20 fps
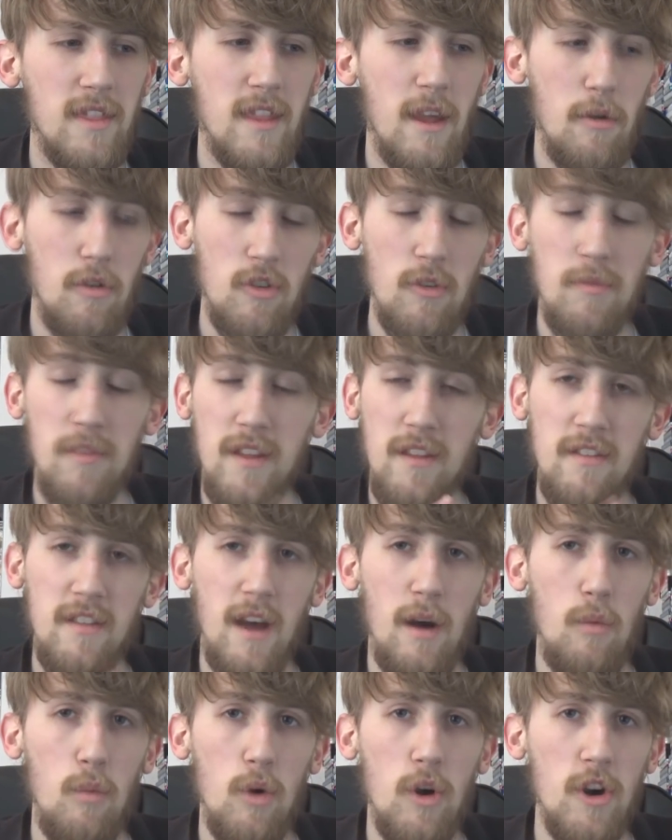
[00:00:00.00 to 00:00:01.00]
There were some scenes
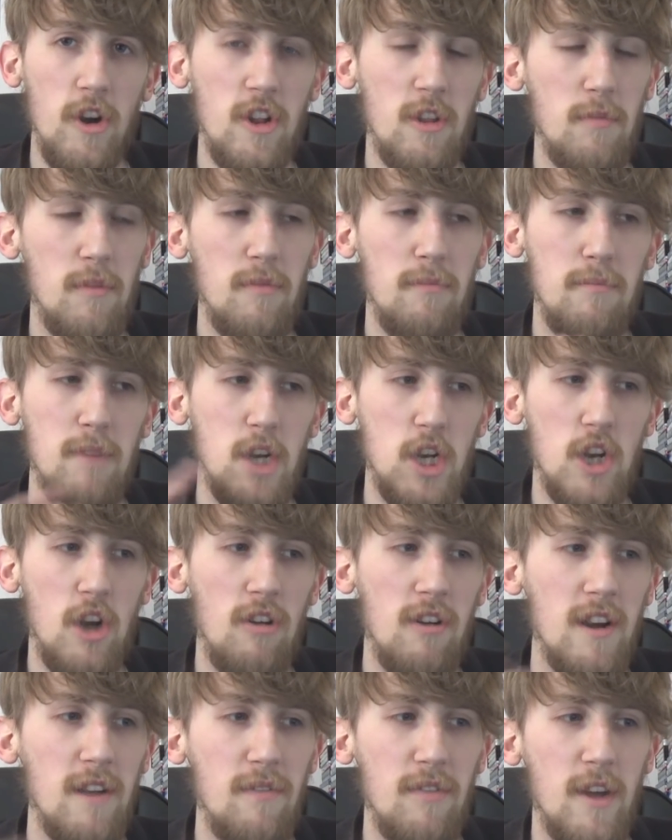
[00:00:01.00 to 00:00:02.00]
that worked, but the
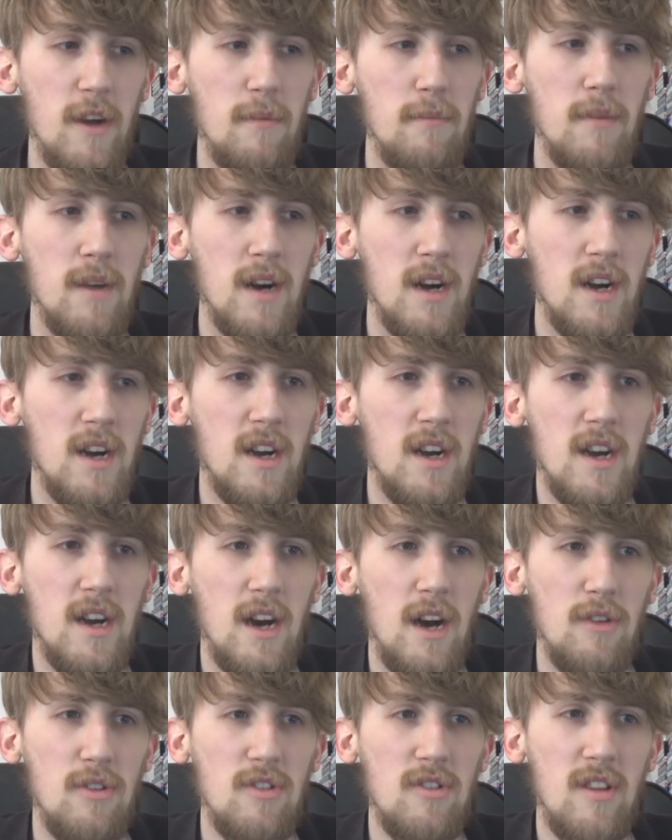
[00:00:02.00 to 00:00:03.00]
majority of them,
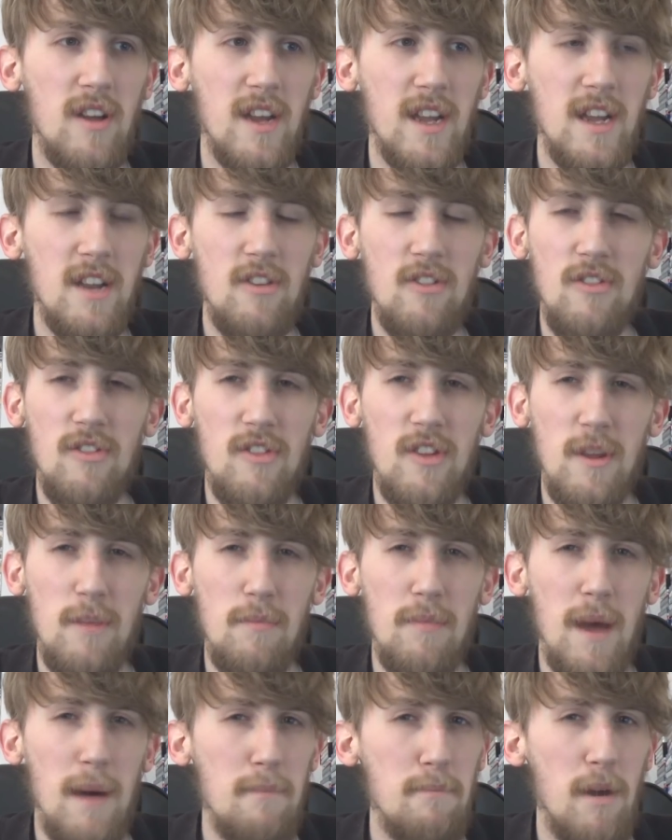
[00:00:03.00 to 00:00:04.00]
I was just like, he doesn't
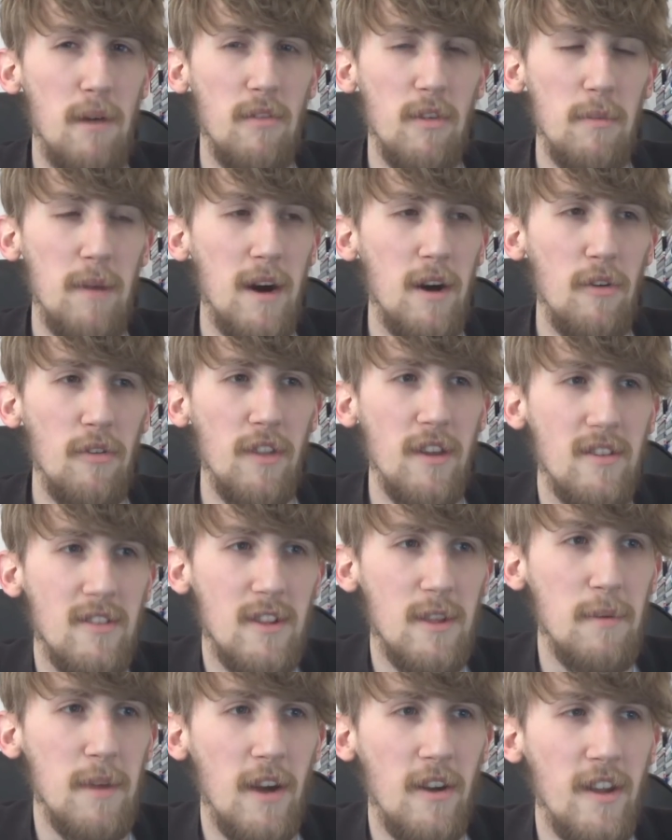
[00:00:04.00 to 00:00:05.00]
seem that bothered about all this,
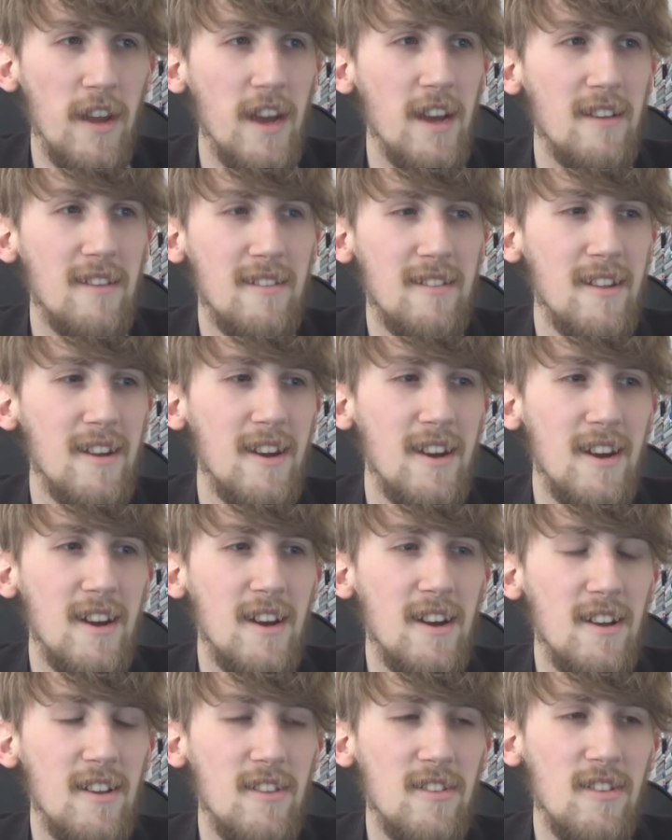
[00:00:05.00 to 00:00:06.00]
to be honest.
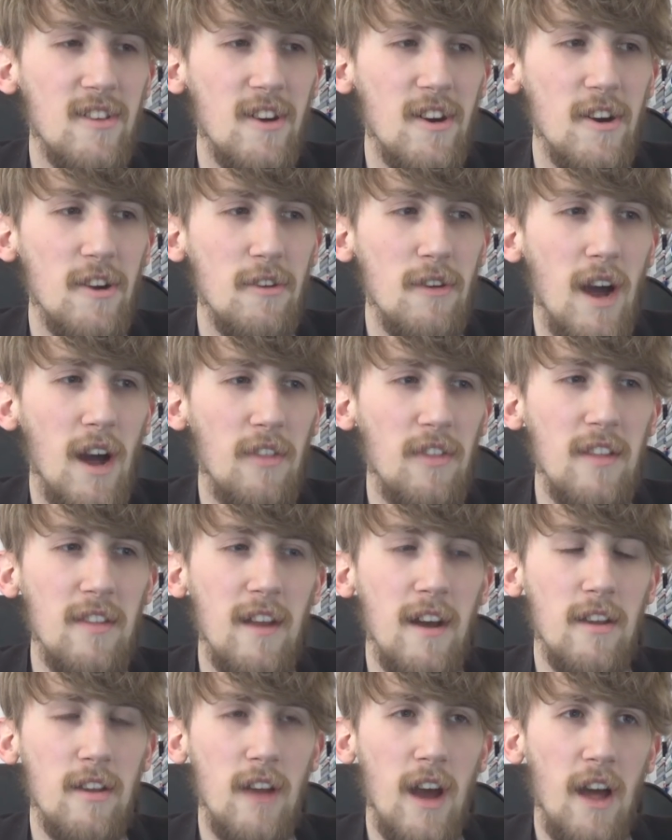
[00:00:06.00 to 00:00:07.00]
So, I think
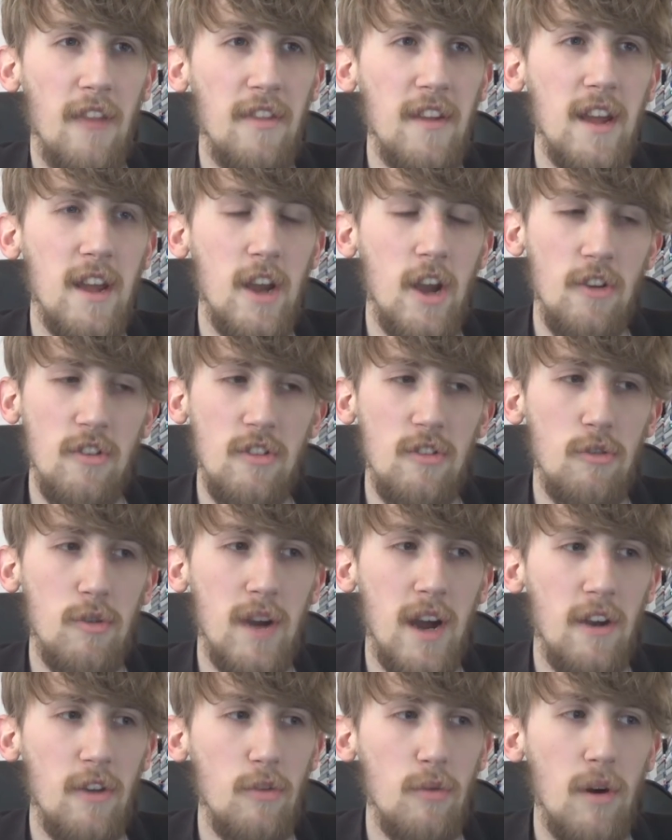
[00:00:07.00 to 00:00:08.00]
it goes into
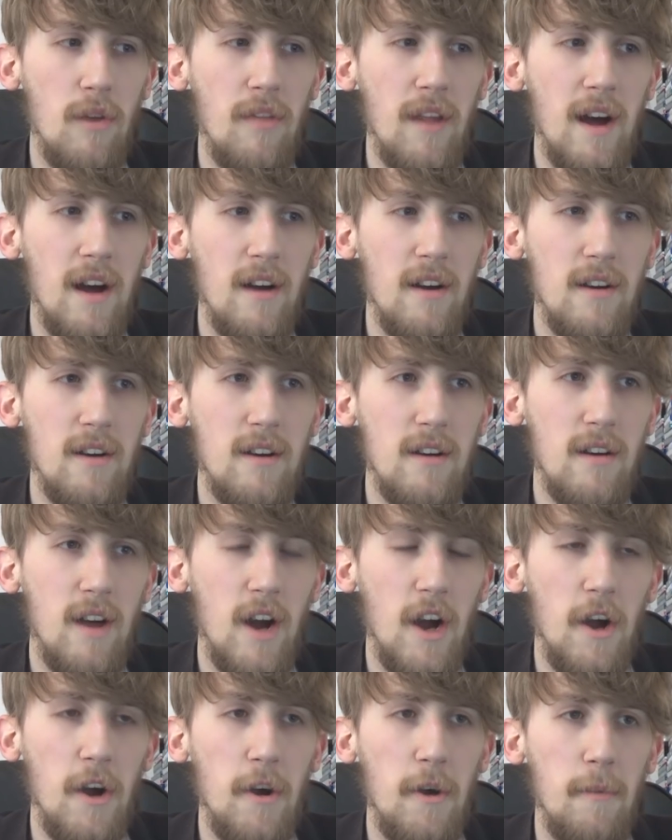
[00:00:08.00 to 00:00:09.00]
account as well that
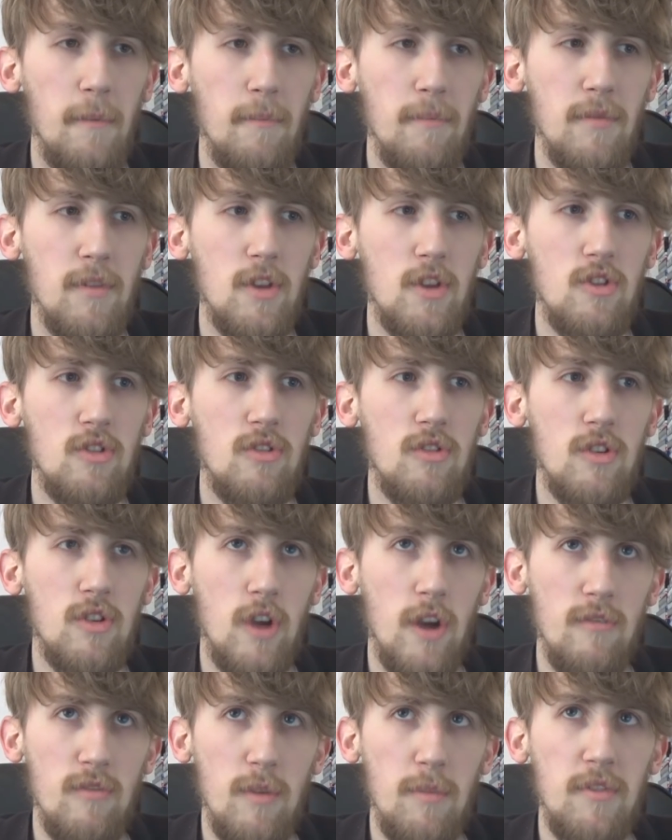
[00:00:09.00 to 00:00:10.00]

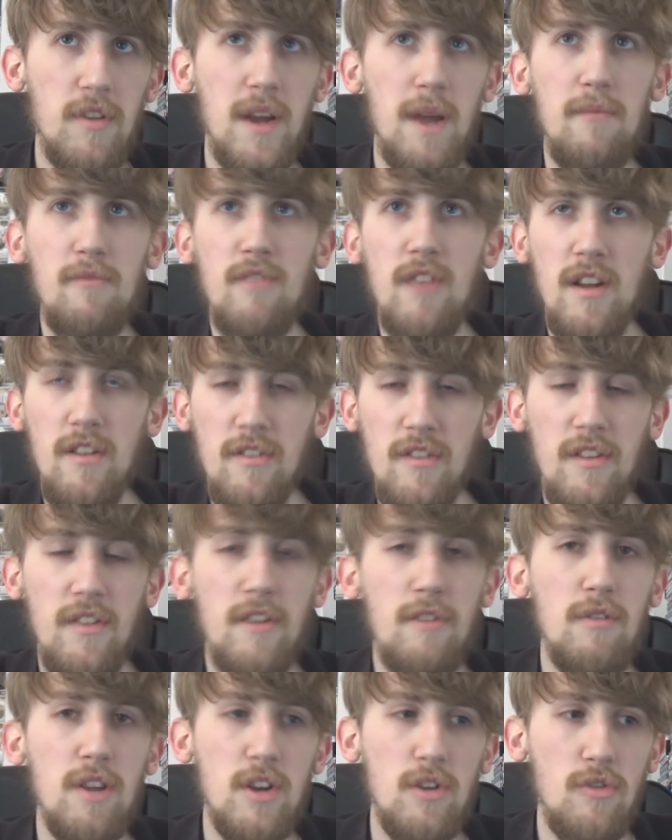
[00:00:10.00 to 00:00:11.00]
going from Skam France
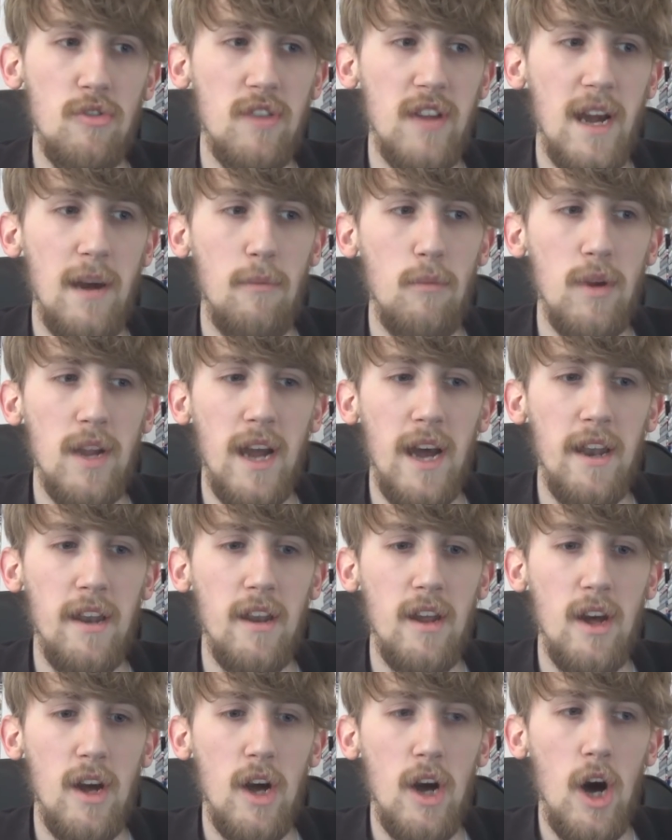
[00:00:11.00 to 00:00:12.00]
and the original Skam, we
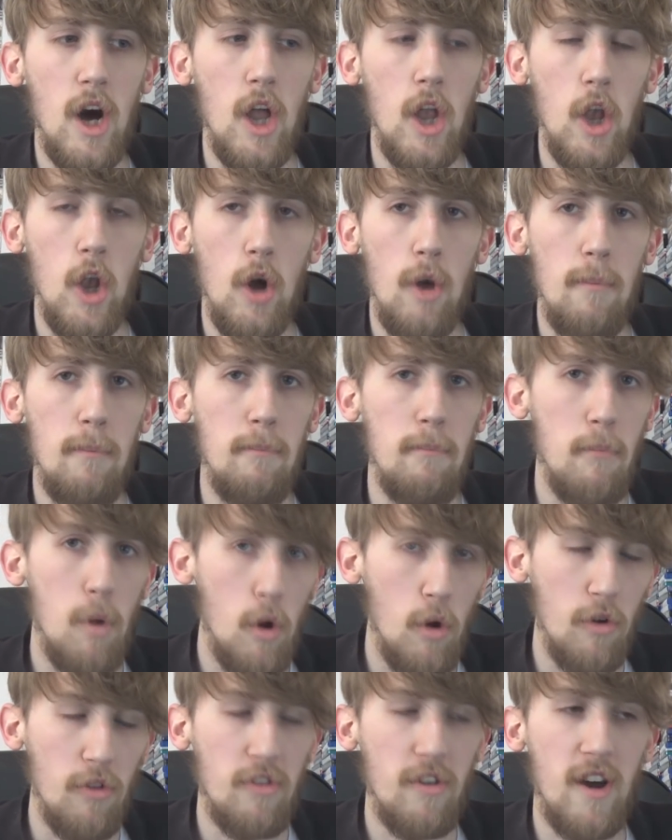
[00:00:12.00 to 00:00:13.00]
had a lot
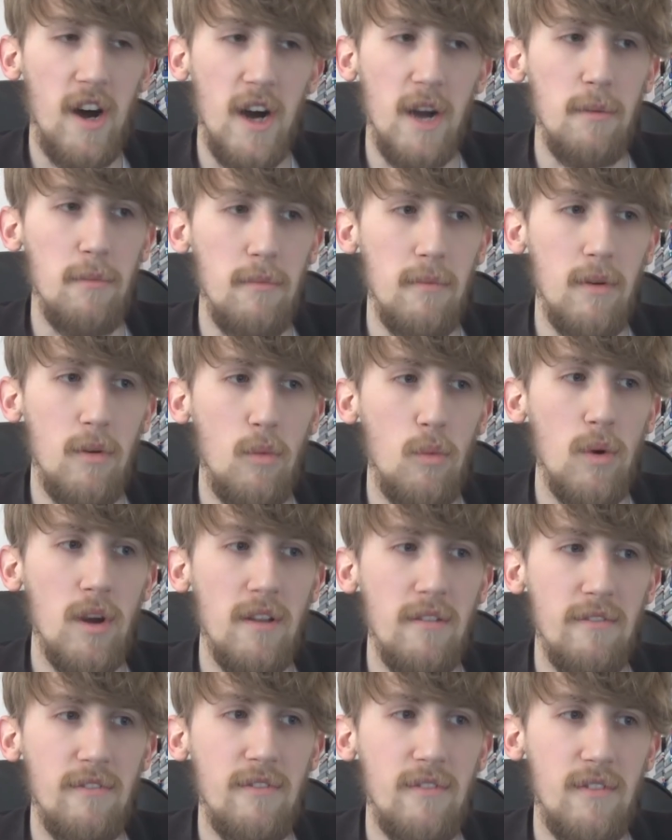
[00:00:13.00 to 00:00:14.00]
more time
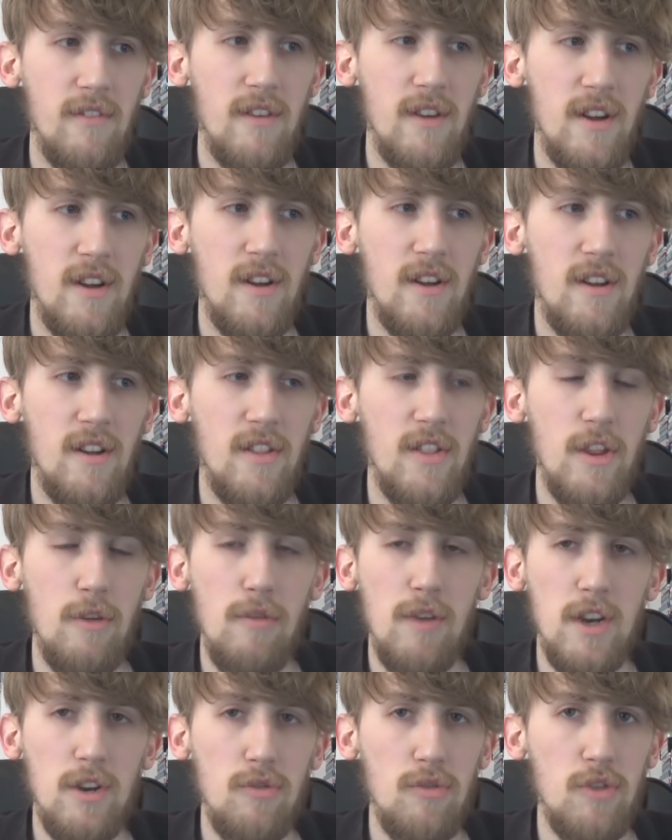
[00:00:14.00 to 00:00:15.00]
with the
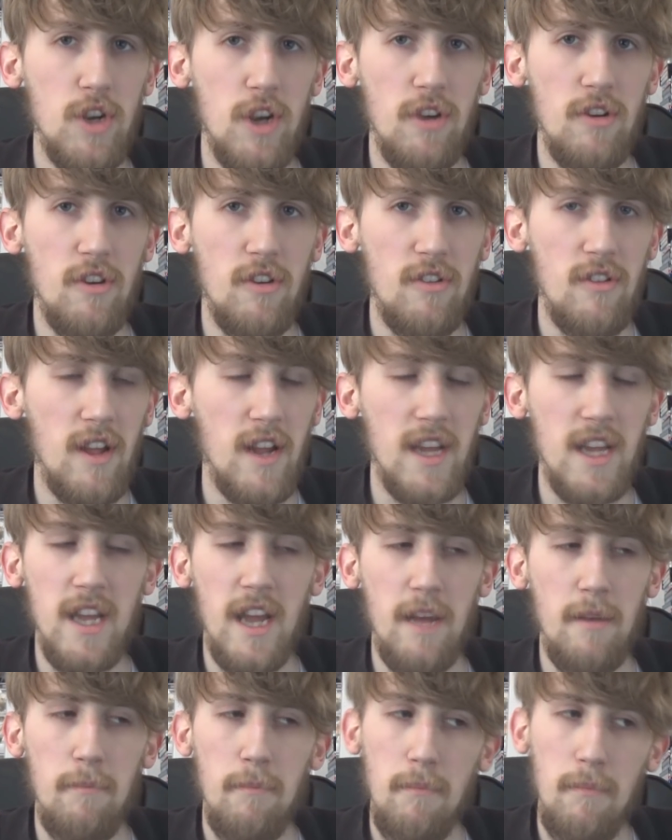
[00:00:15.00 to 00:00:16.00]
original Jonas. Like, he
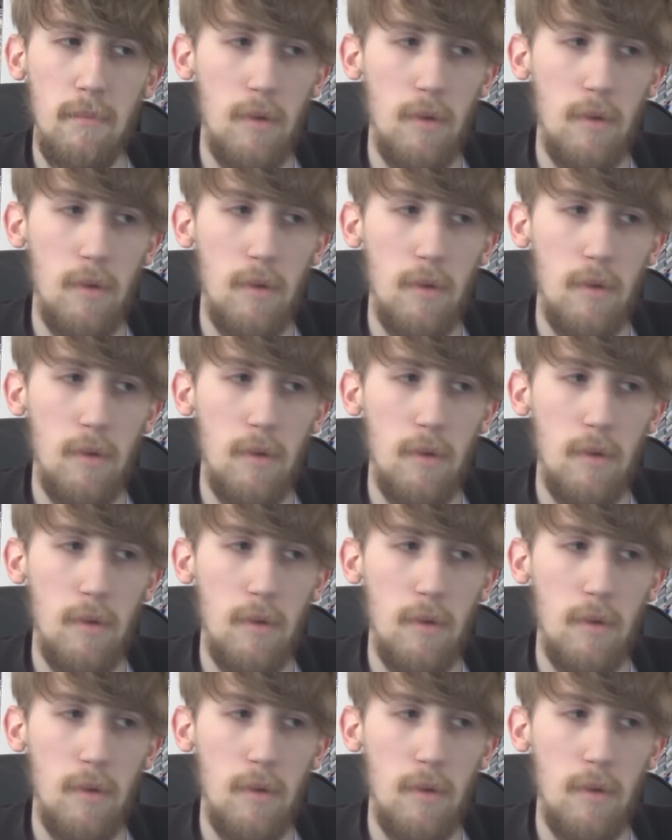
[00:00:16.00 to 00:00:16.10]
had